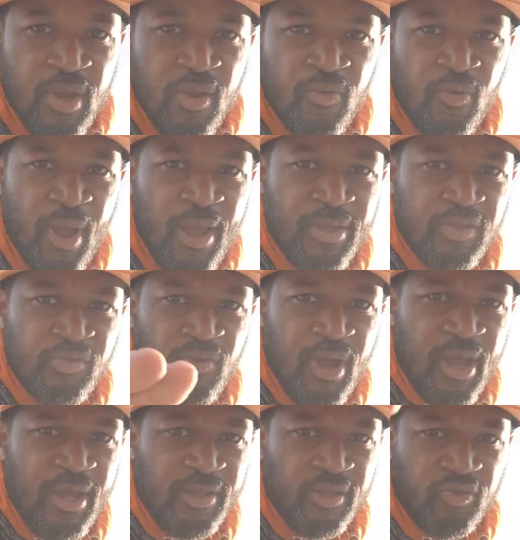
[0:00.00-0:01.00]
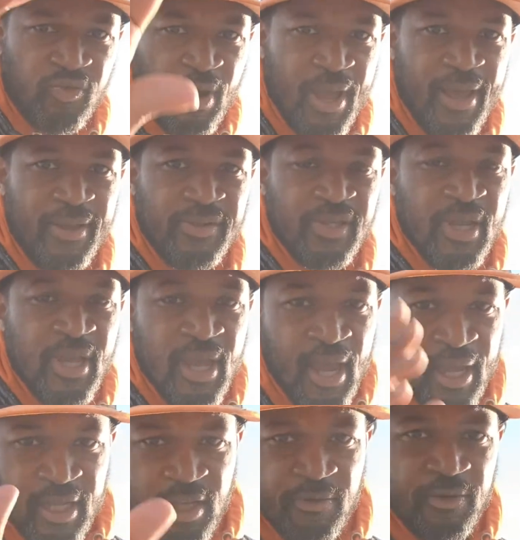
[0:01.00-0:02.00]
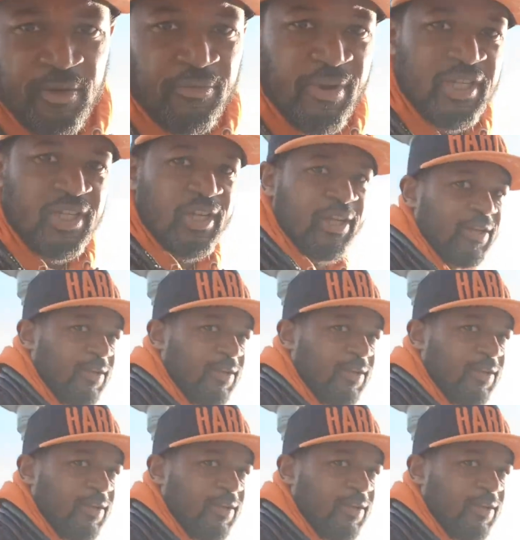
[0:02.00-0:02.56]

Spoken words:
roundhouse, roundhouse, roundhouse. I give you the rest later.